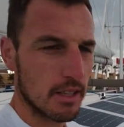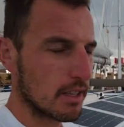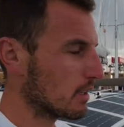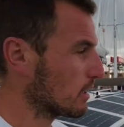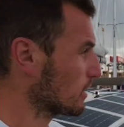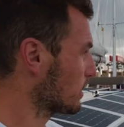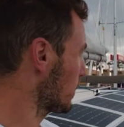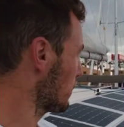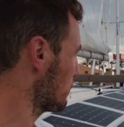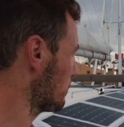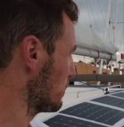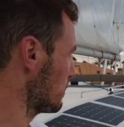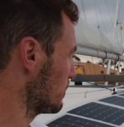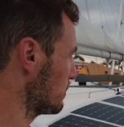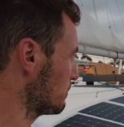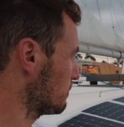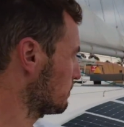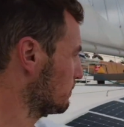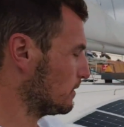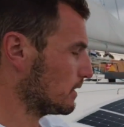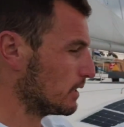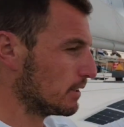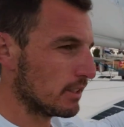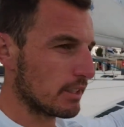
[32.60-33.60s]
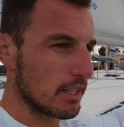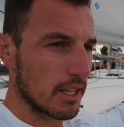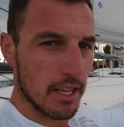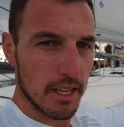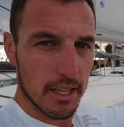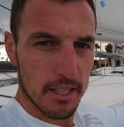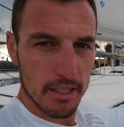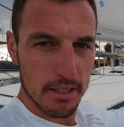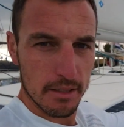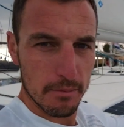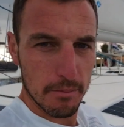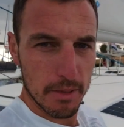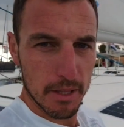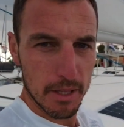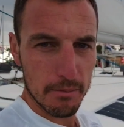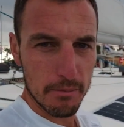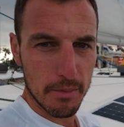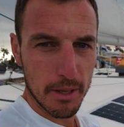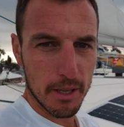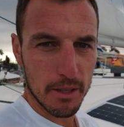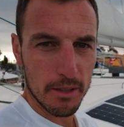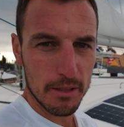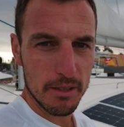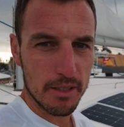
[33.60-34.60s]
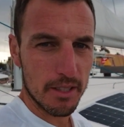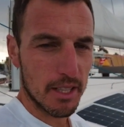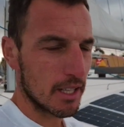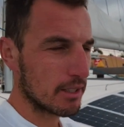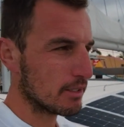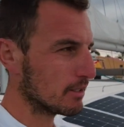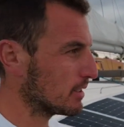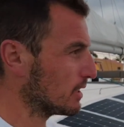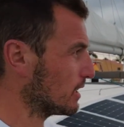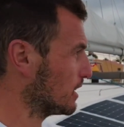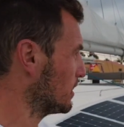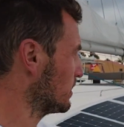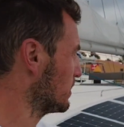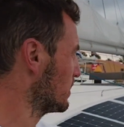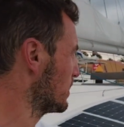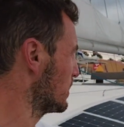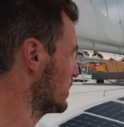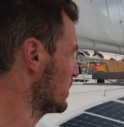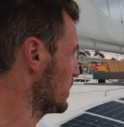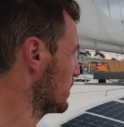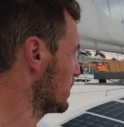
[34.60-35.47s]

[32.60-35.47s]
a couple of very nice big boats down there.